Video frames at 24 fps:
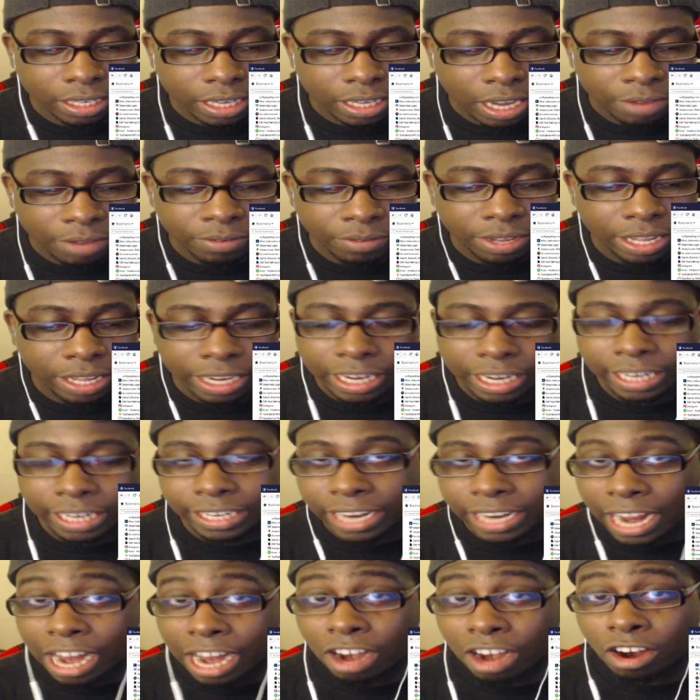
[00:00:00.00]
not like a
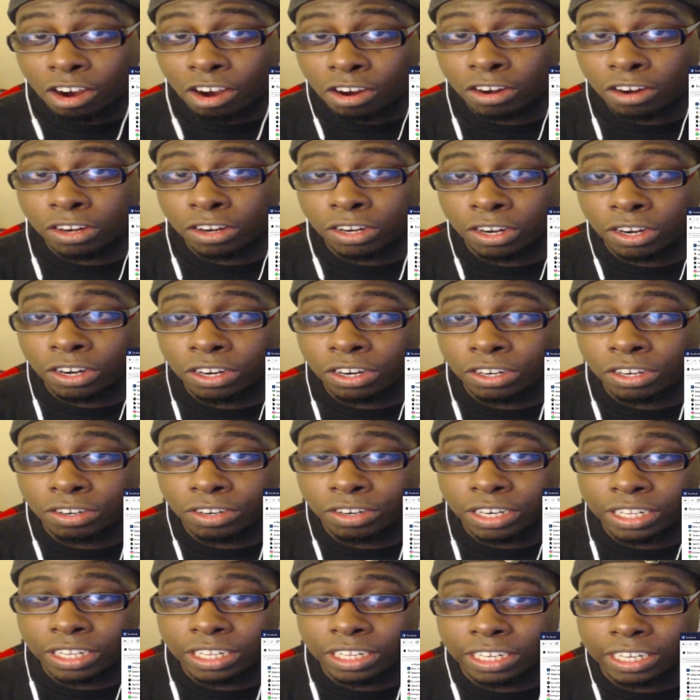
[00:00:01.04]
die-hard nerd or
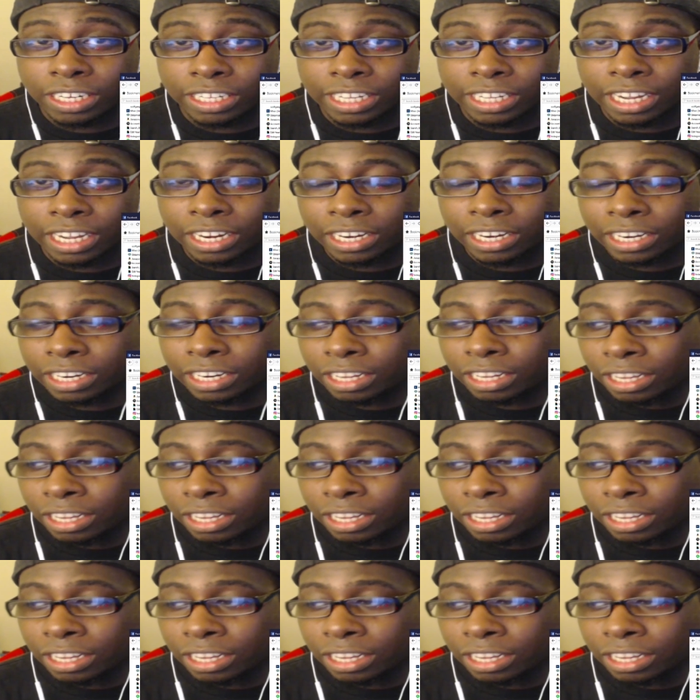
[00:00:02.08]
anything like that,